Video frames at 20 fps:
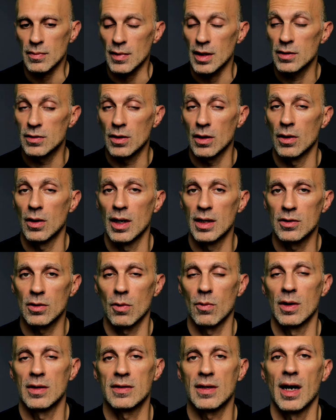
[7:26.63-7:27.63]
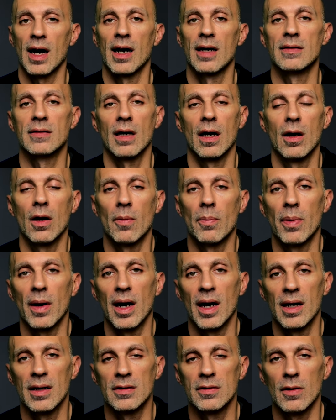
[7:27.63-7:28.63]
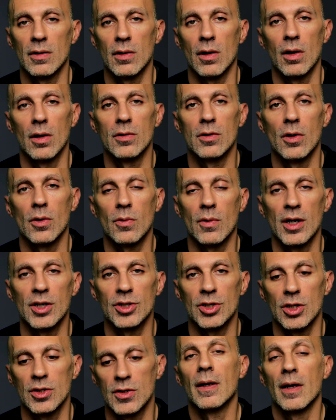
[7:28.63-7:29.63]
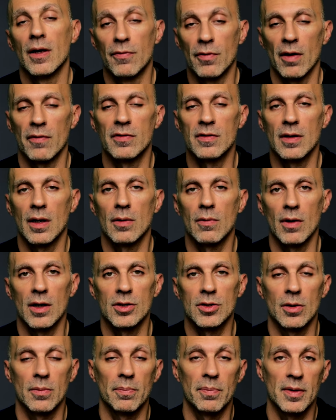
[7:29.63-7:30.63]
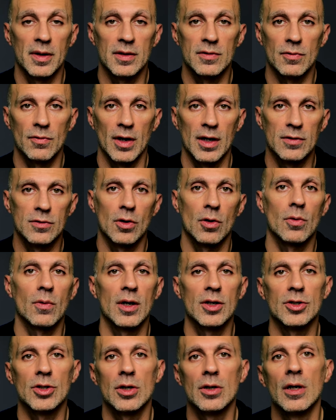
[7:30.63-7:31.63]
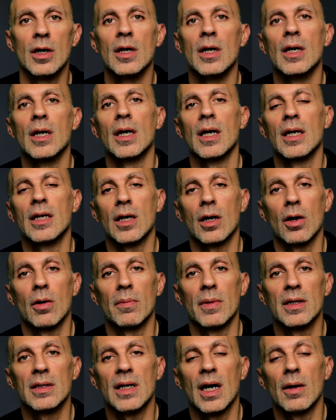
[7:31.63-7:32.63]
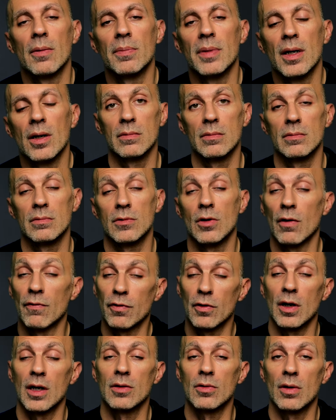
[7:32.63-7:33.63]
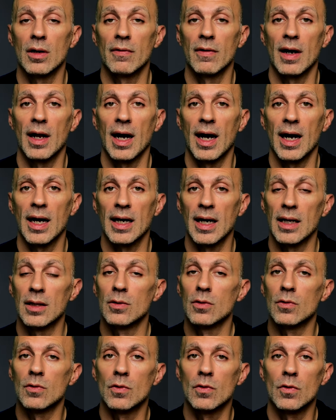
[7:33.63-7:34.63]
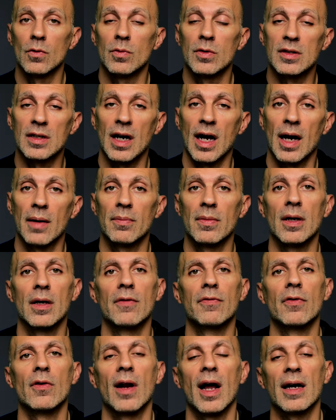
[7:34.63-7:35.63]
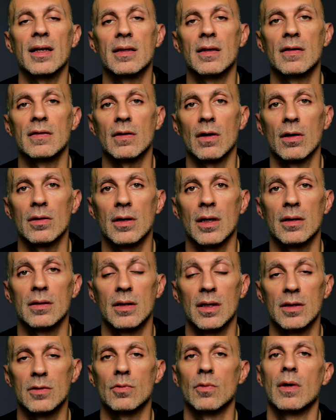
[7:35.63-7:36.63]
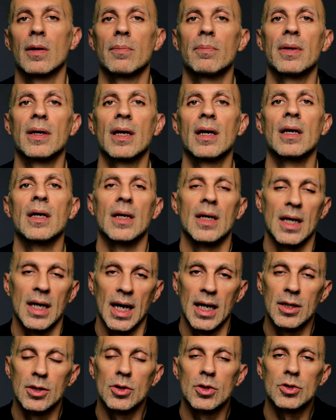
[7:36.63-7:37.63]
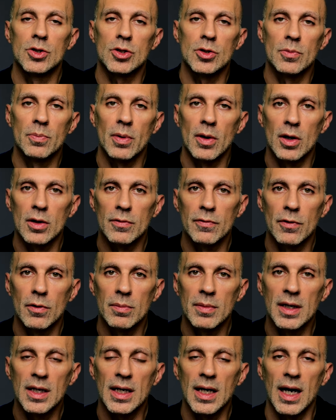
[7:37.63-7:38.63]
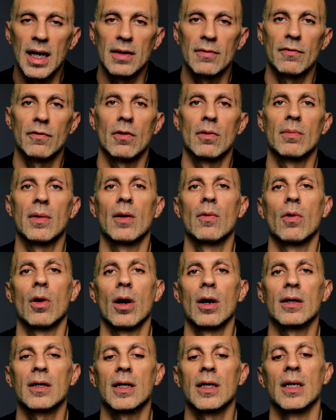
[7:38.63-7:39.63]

So as always guys, I hope I answered all your questions. If you have still questions, please raise your question in the comment down below. Don't forget to leave a like and to subscribe if you like this content. This will be a huge support for me and for my work.